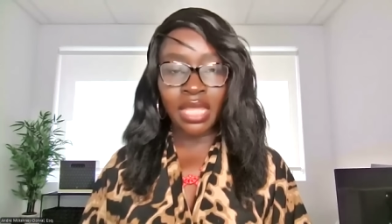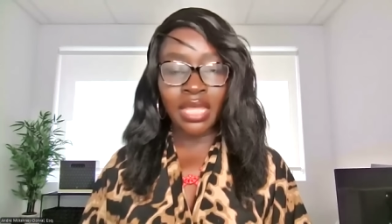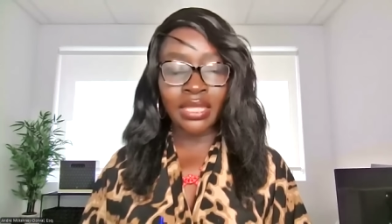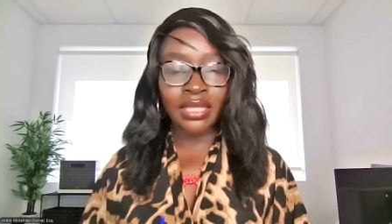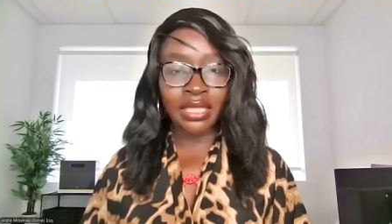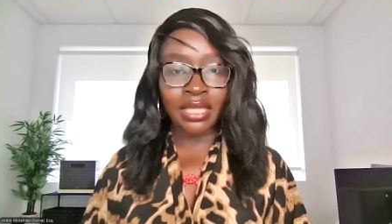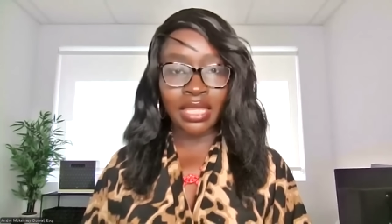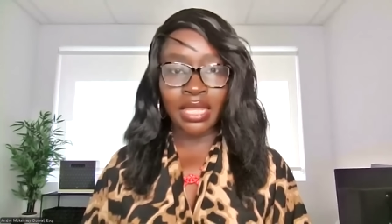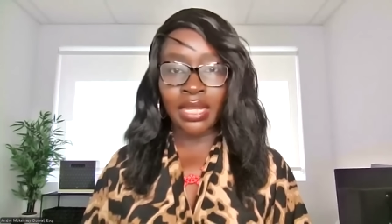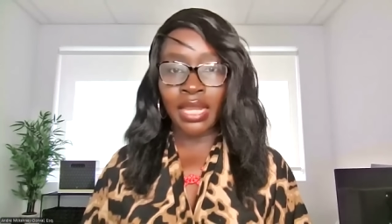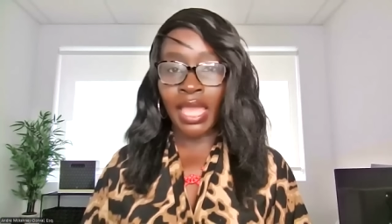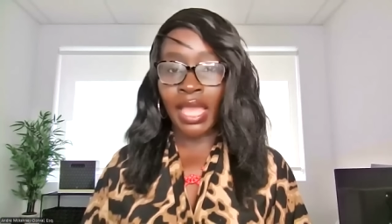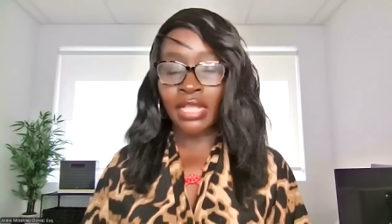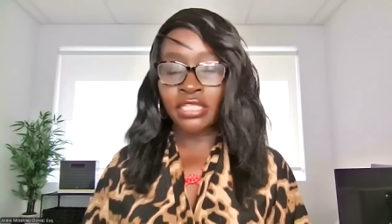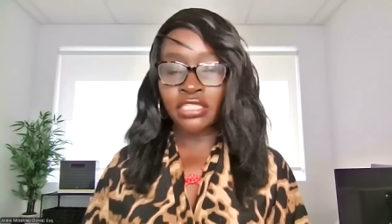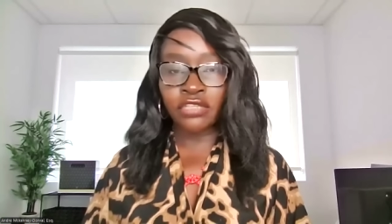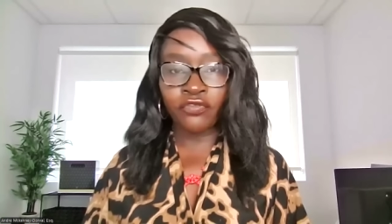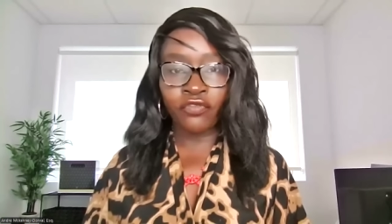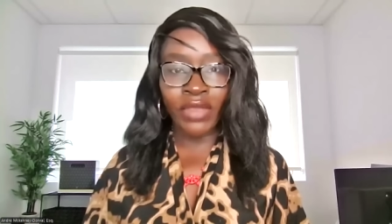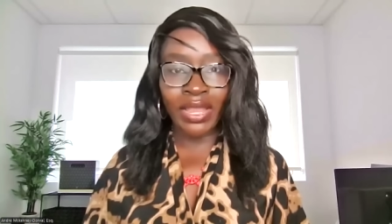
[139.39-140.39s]
Again,
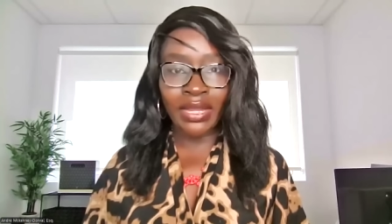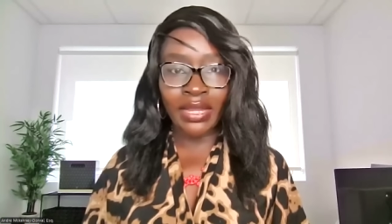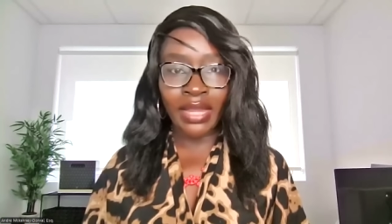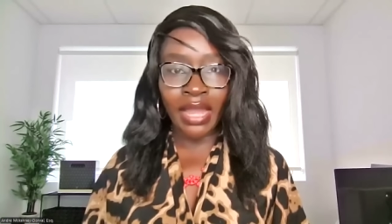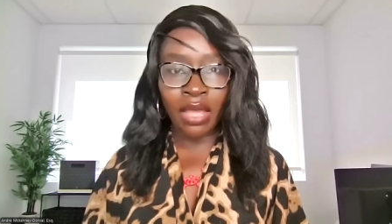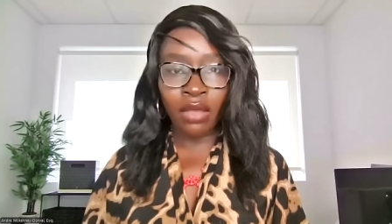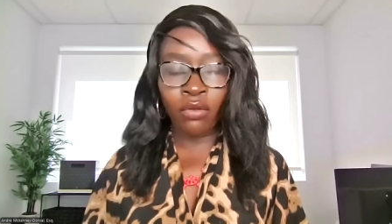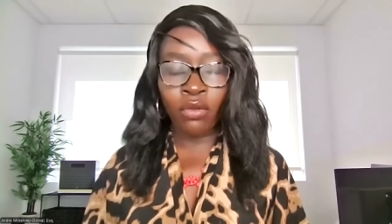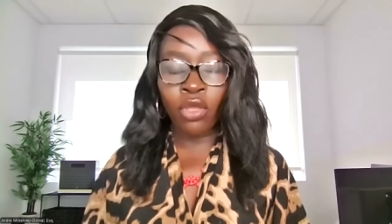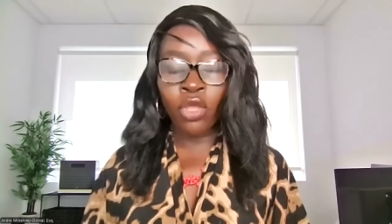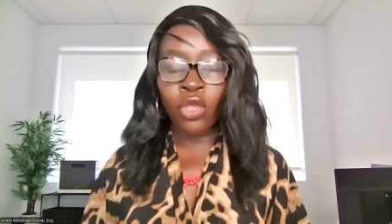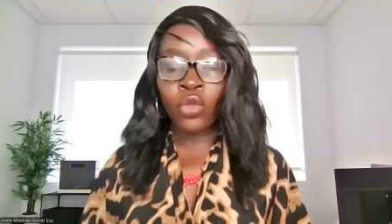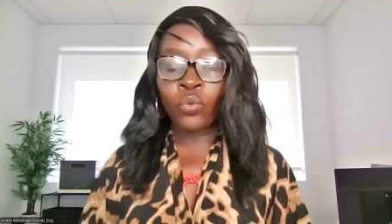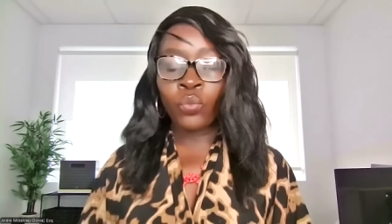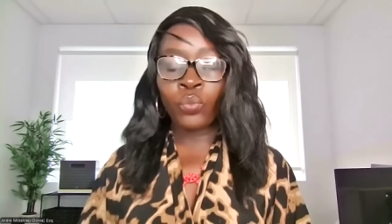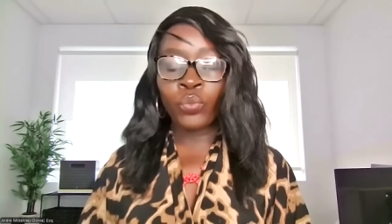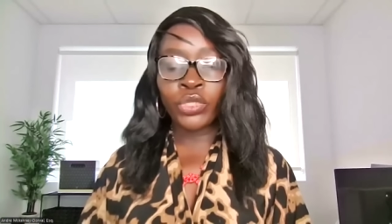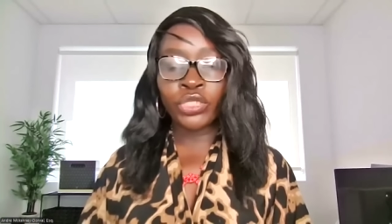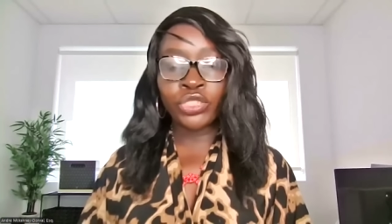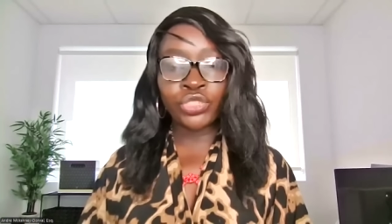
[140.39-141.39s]
as of right now,
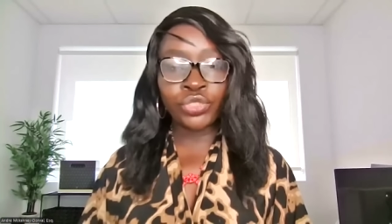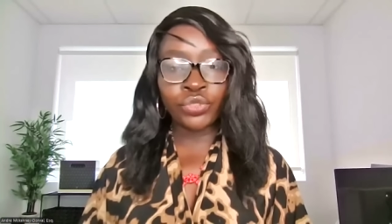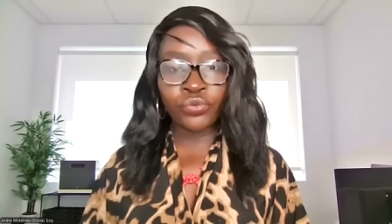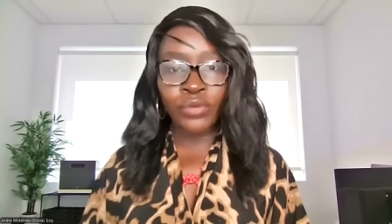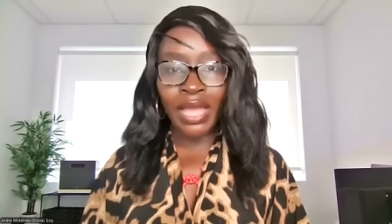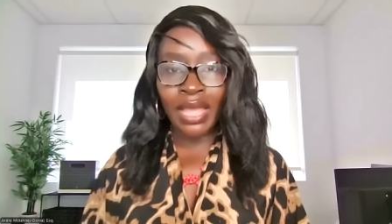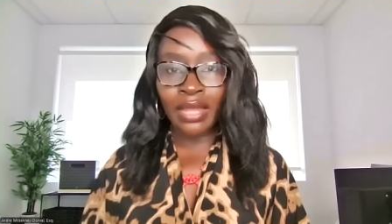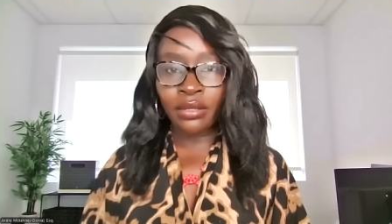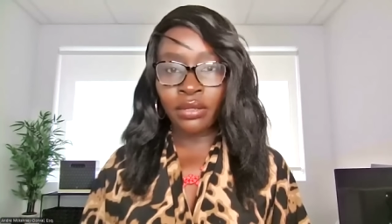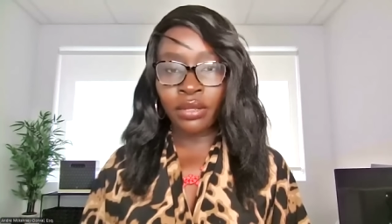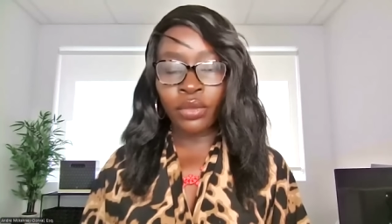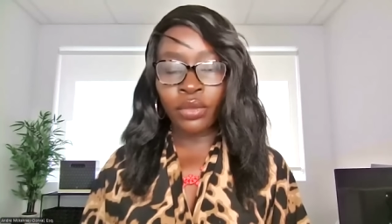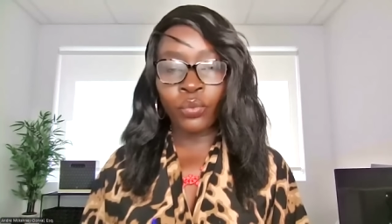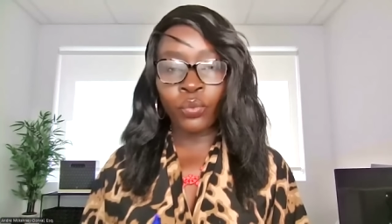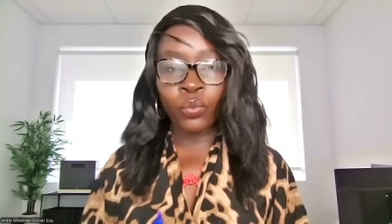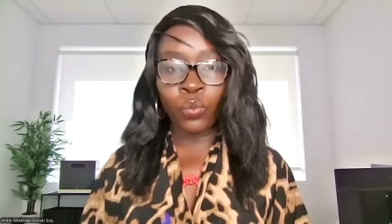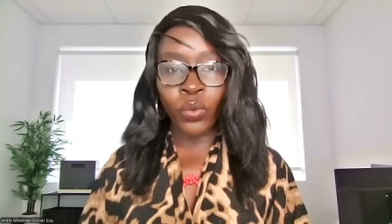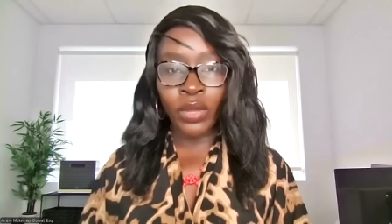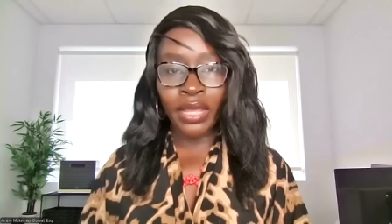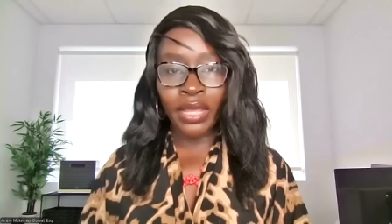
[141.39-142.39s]
we do not know
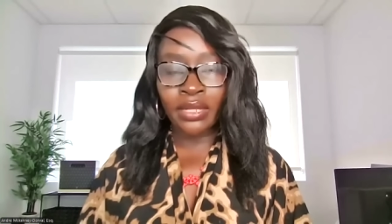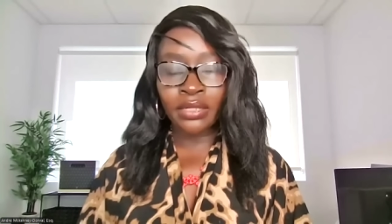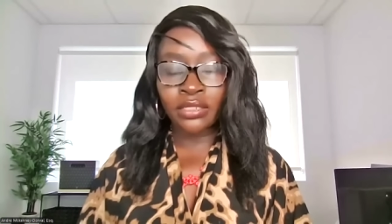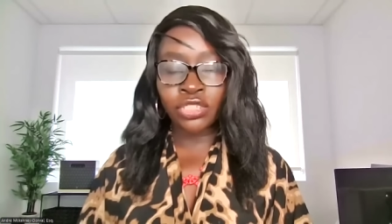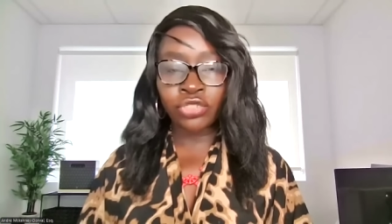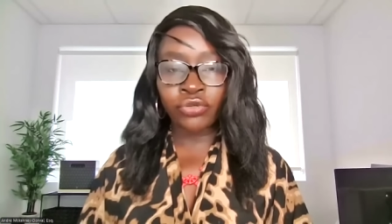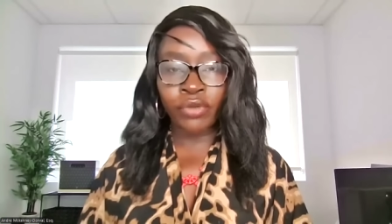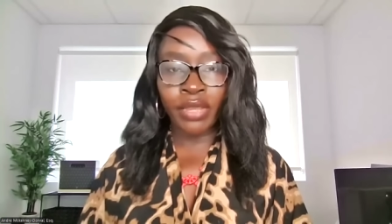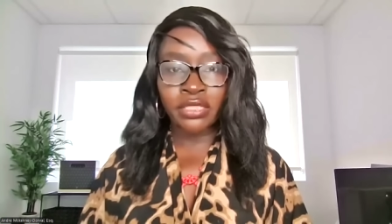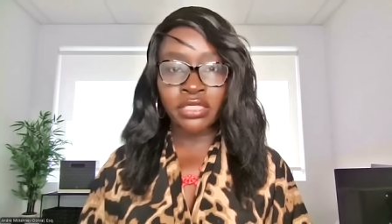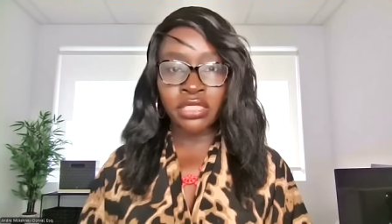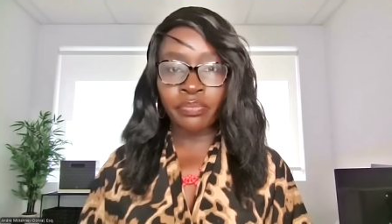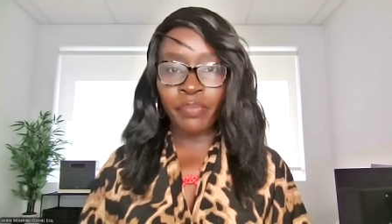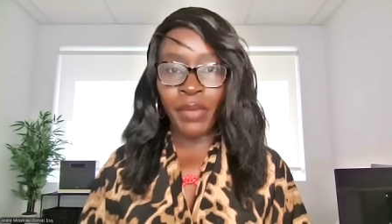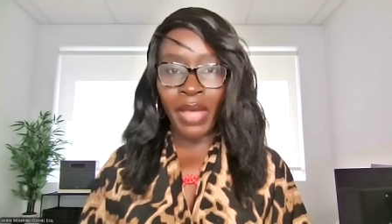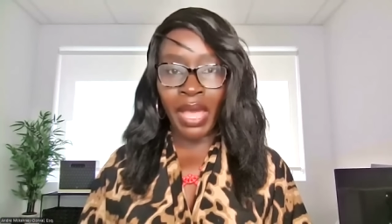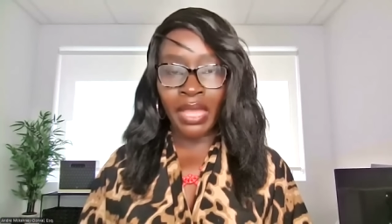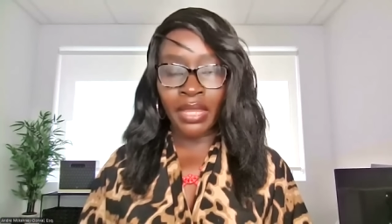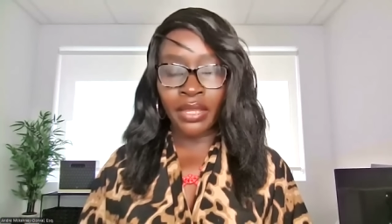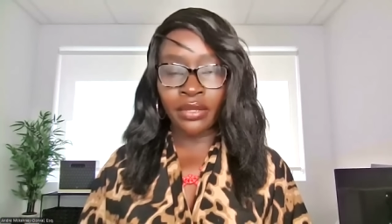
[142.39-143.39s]
what
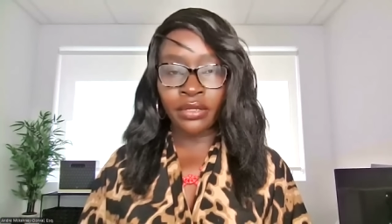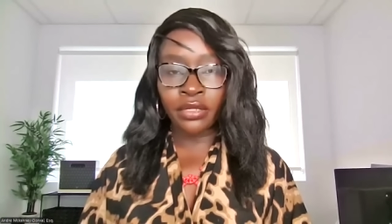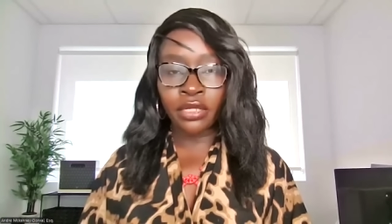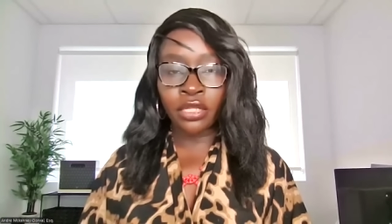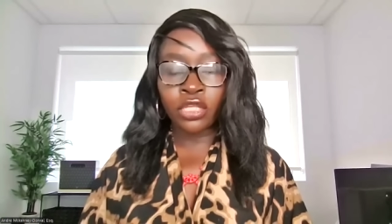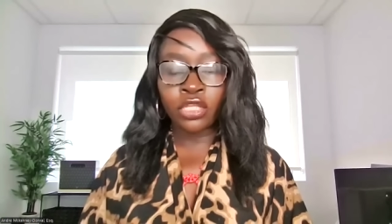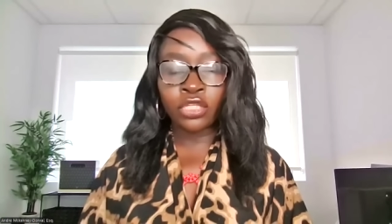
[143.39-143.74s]
transpired